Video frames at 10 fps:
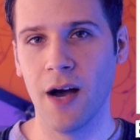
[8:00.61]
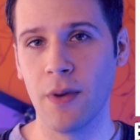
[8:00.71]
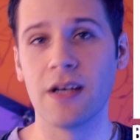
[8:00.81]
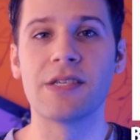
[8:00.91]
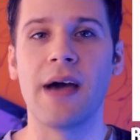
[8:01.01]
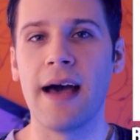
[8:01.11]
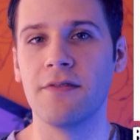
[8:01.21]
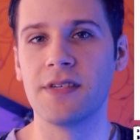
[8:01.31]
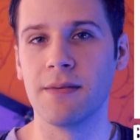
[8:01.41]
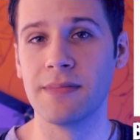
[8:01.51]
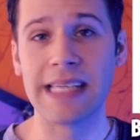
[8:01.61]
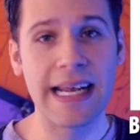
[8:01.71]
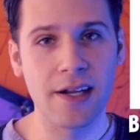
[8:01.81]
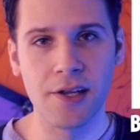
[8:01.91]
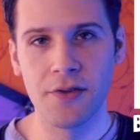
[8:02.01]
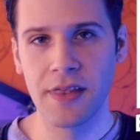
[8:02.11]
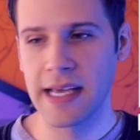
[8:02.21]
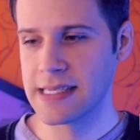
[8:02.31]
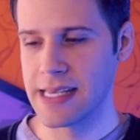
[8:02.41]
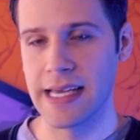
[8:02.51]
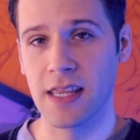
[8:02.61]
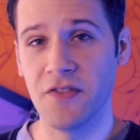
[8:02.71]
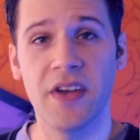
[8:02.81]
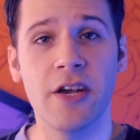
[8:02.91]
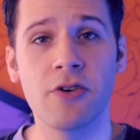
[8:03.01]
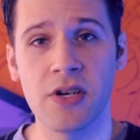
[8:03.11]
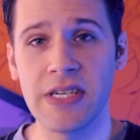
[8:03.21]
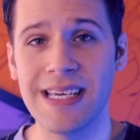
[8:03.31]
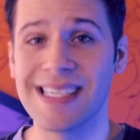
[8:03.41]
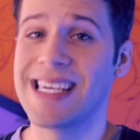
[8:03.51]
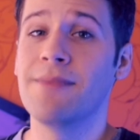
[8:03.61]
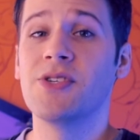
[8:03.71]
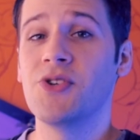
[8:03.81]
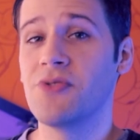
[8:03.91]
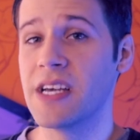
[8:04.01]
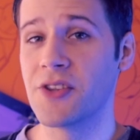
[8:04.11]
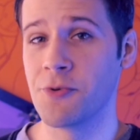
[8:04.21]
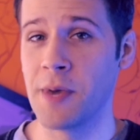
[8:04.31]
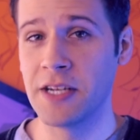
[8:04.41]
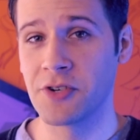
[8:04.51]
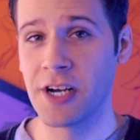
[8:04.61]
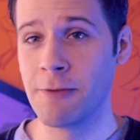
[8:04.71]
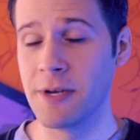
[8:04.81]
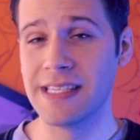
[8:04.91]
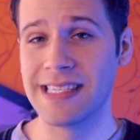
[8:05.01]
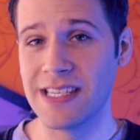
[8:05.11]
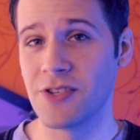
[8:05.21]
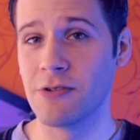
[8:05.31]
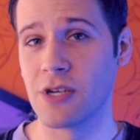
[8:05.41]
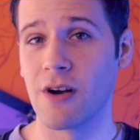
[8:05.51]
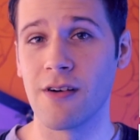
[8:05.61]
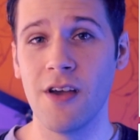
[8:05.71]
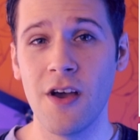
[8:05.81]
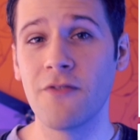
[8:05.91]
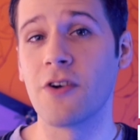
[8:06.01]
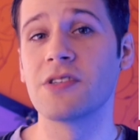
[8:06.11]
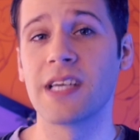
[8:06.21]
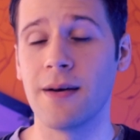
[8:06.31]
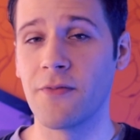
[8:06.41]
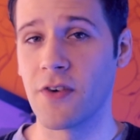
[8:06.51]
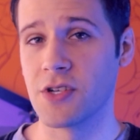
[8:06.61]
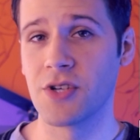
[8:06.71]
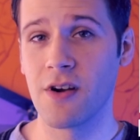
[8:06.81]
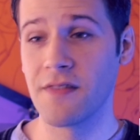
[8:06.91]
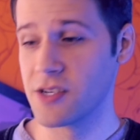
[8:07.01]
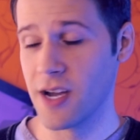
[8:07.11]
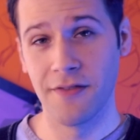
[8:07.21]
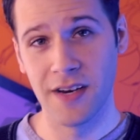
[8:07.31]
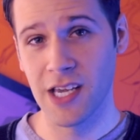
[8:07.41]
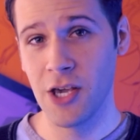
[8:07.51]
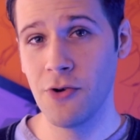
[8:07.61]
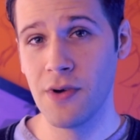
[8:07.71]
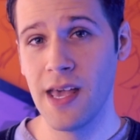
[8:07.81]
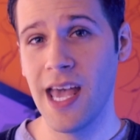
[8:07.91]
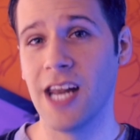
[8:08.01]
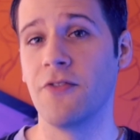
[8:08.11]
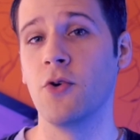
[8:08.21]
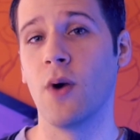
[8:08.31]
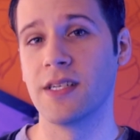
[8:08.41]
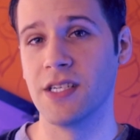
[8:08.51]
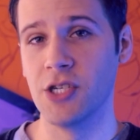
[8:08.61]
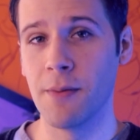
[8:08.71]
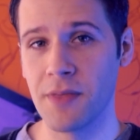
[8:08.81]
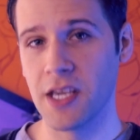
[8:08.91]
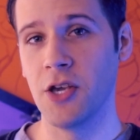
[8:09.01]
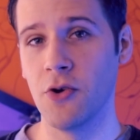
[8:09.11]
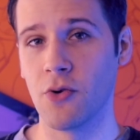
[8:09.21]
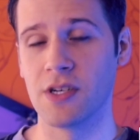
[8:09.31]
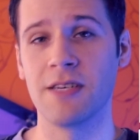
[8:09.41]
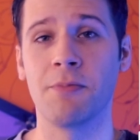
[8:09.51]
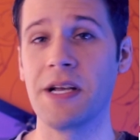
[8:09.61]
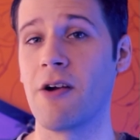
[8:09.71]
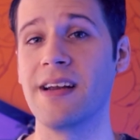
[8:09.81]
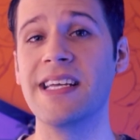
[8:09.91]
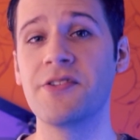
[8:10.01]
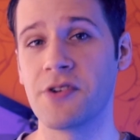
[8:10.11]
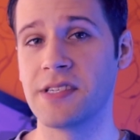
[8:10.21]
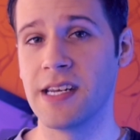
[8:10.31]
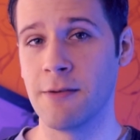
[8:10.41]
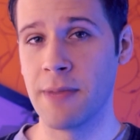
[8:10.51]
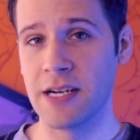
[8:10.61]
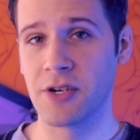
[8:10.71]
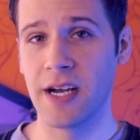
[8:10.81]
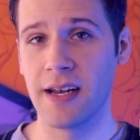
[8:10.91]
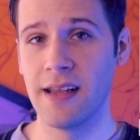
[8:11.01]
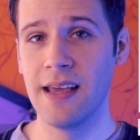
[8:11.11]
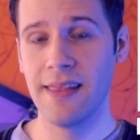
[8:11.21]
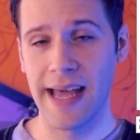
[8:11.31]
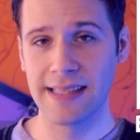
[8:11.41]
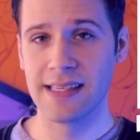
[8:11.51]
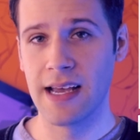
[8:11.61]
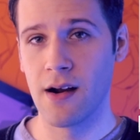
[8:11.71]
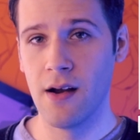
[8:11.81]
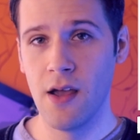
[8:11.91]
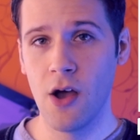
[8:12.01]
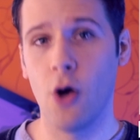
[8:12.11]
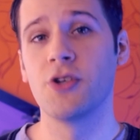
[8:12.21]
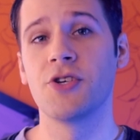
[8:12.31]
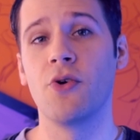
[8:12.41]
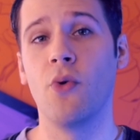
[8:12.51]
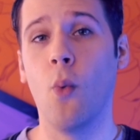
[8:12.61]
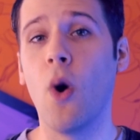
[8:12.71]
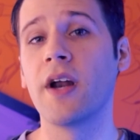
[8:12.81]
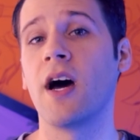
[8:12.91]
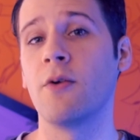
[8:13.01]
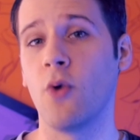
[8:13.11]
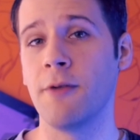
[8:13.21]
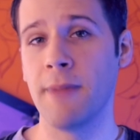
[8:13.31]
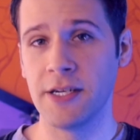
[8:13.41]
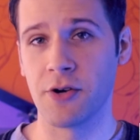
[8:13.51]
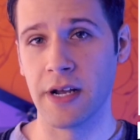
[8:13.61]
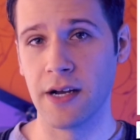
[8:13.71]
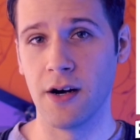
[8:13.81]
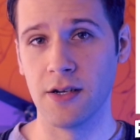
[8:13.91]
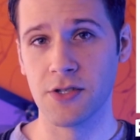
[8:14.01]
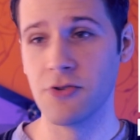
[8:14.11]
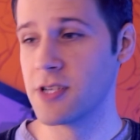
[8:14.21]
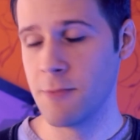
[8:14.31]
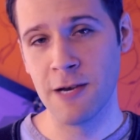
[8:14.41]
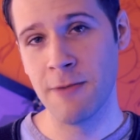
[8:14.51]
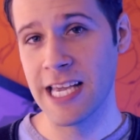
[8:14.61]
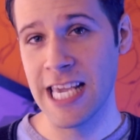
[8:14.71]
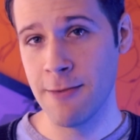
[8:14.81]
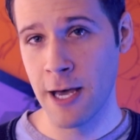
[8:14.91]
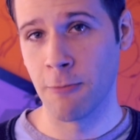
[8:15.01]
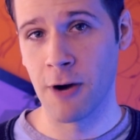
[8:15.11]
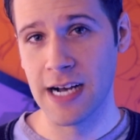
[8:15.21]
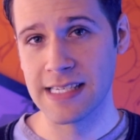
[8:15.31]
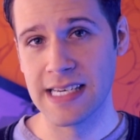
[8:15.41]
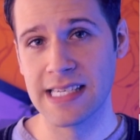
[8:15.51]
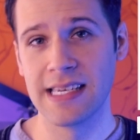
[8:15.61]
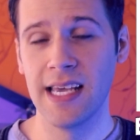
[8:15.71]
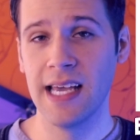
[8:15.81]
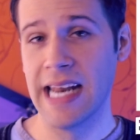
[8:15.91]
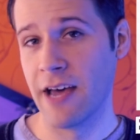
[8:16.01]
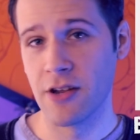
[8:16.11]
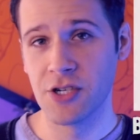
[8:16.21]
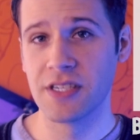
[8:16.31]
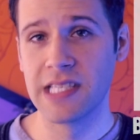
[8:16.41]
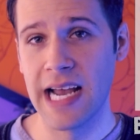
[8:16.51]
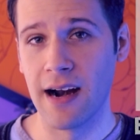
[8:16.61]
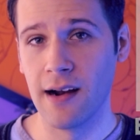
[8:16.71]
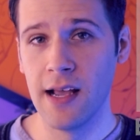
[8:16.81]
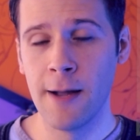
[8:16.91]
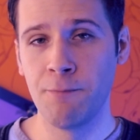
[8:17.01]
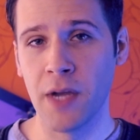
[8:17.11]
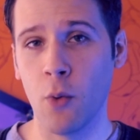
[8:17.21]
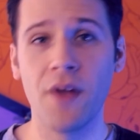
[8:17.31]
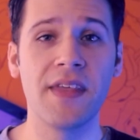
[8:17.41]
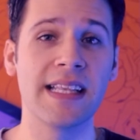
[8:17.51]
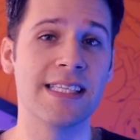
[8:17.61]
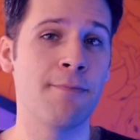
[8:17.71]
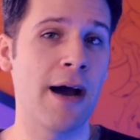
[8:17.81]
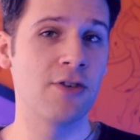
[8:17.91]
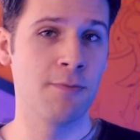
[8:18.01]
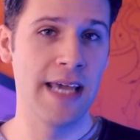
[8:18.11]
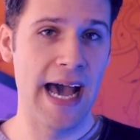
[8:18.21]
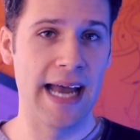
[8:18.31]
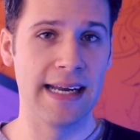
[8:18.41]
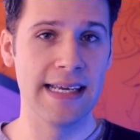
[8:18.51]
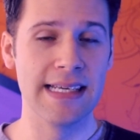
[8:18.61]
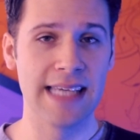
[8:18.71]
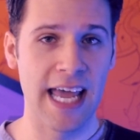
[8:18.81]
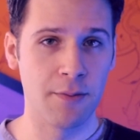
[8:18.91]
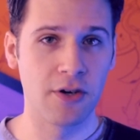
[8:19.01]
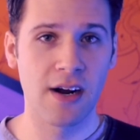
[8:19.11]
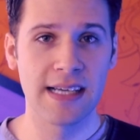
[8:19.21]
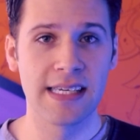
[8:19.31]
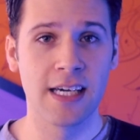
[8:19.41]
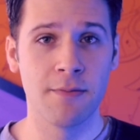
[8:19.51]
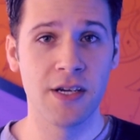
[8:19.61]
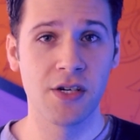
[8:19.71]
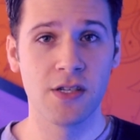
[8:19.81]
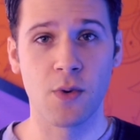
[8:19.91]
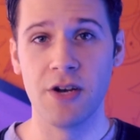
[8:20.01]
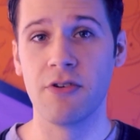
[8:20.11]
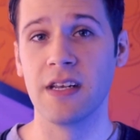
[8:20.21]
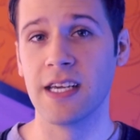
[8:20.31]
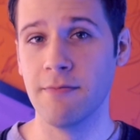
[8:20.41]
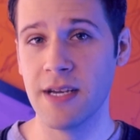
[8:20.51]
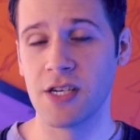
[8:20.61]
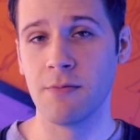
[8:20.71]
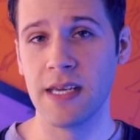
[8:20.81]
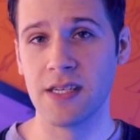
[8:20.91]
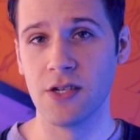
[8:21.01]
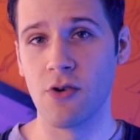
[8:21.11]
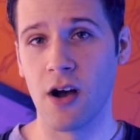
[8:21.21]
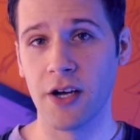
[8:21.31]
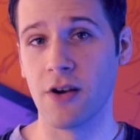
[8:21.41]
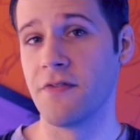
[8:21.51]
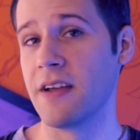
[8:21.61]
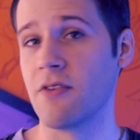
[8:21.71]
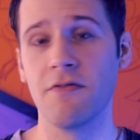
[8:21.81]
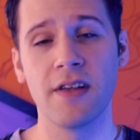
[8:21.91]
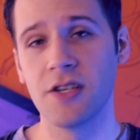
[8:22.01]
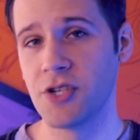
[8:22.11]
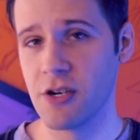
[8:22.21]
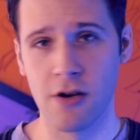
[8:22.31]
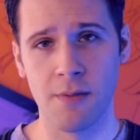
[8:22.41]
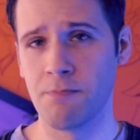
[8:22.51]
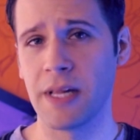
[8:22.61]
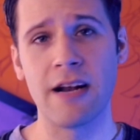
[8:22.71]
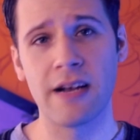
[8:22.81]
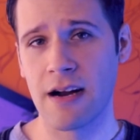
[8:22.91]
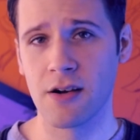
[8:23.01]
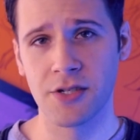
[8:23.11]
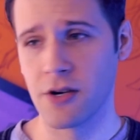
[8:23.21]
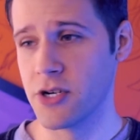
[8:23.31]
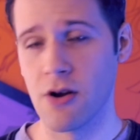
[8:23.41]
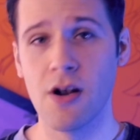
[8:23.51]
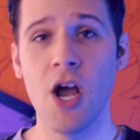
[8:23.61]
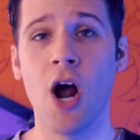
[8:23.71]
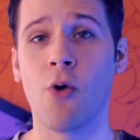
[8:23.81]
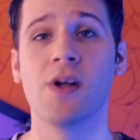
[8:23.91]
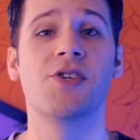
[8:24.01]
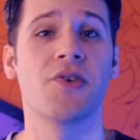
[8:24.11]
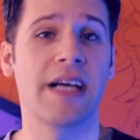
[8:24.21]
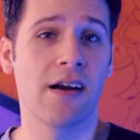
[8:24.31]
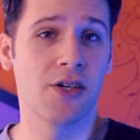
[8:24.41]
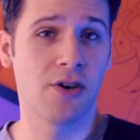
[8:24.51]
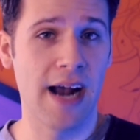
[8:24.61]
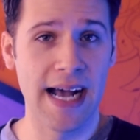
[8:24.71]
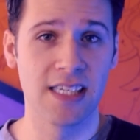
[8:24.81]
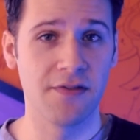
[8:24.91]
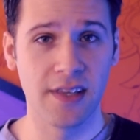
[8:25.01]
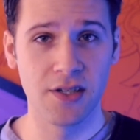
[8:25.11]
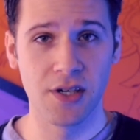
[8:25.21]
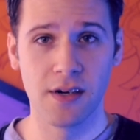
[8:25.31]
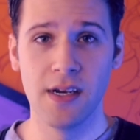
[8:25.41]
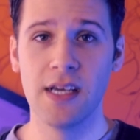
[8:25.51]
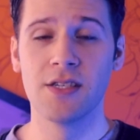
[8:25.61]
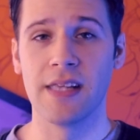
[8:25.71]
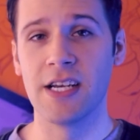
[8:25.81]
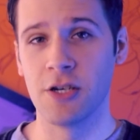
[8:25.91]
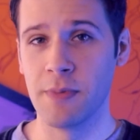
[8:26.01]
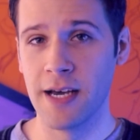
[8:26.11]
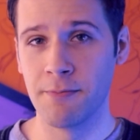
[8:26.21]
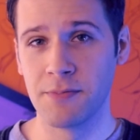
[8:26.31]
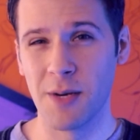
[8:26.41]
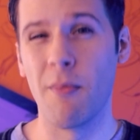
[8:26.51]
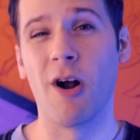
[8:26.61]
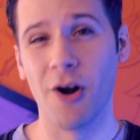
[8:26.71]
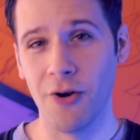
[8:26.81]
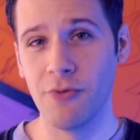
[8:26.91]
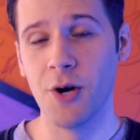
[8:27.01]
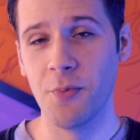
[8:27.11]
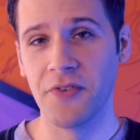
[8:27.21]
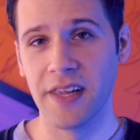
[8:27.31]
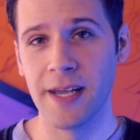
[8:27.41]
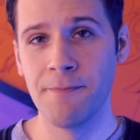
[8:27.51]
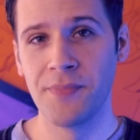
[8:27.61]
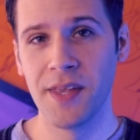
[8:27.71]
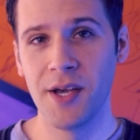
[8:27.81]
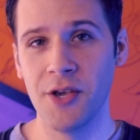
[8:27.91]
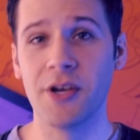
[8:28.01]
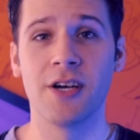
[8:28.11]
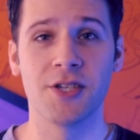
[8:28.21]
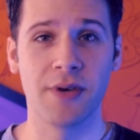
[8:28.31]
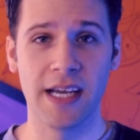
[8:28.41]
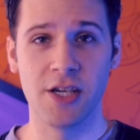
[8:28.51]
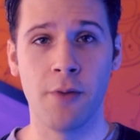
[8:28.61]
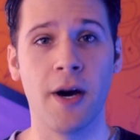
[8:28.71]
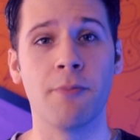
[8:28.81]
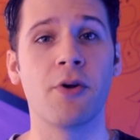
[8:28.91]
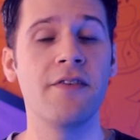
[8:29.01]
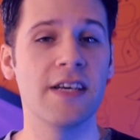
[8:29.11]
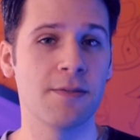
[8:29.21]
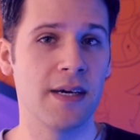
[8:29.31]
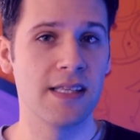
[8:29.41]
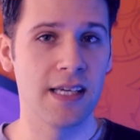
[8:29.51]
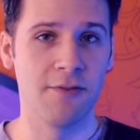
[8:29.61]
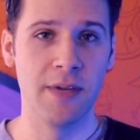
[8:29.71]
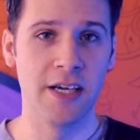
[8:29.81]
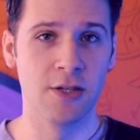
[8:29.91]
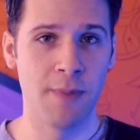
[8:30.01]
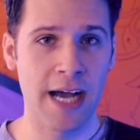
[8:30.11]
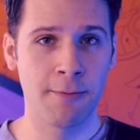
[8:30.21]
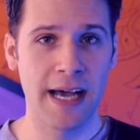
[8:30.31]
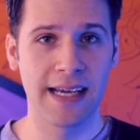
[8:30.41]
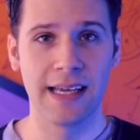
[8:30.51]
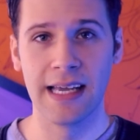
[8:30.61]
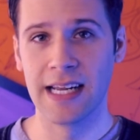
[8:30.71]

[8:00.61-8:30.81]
We also have some standalone things like the video critiques, same as you'd get through Patreon, but since those are first come, first serve, there's often a queue, and if you want to jump the queue or simply aren't interested in Patreon, that's there. Also, one-on-one mentoring calls used to be a big email process, now they're just there. One thing that's about to be added is Animal Crossing commissions, where you can commission me to draw your favorite villager, your player character, your original character as a villager, so that should be up tomorrow, hopefully. You can also catch up on previous months of Beco's Backpack.